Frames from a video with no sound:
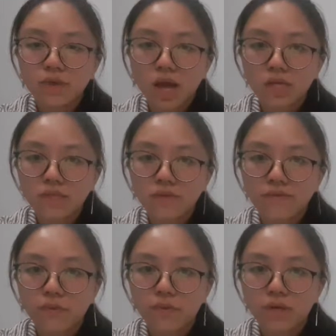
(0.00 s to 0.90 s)
as
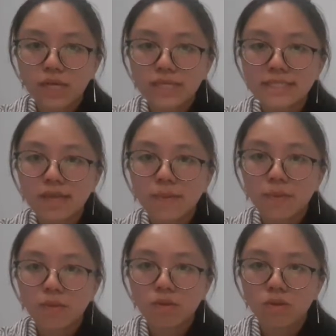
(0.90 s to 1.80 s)
for
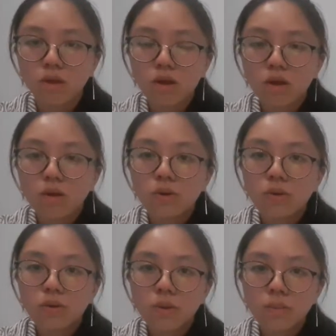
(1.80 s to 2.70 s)
example,
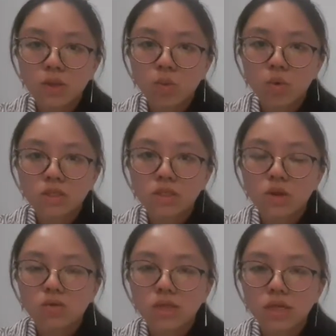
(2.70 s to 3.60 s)
Robin was
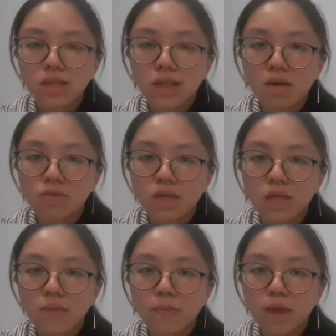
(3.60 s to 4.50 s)
not allowed
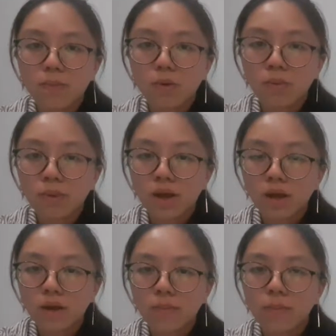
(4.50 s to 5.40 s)
in Batmobile
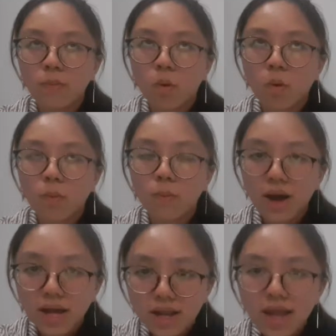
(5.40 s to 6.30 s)

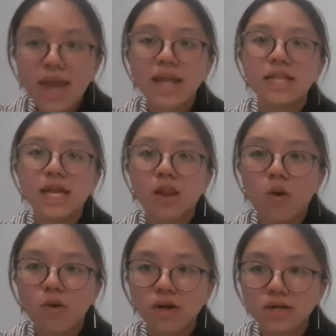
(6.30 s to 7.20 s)
any
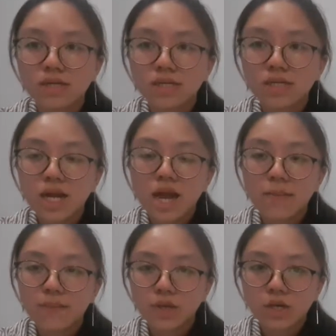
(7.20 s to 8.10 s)
longer
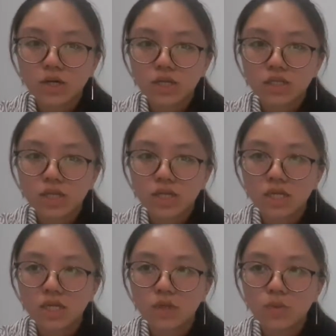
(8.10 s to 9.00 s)
because
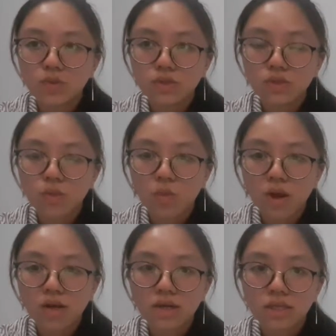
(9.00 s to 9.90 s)
he wouldn't
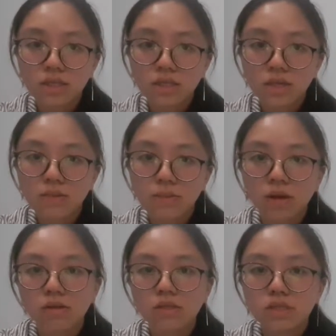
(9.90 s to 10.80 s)
wear a
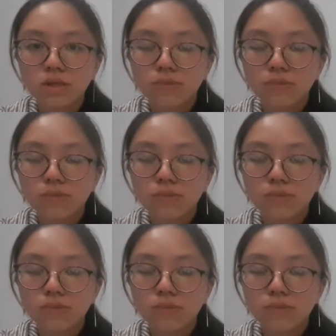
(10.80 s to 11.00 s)
seatbelt.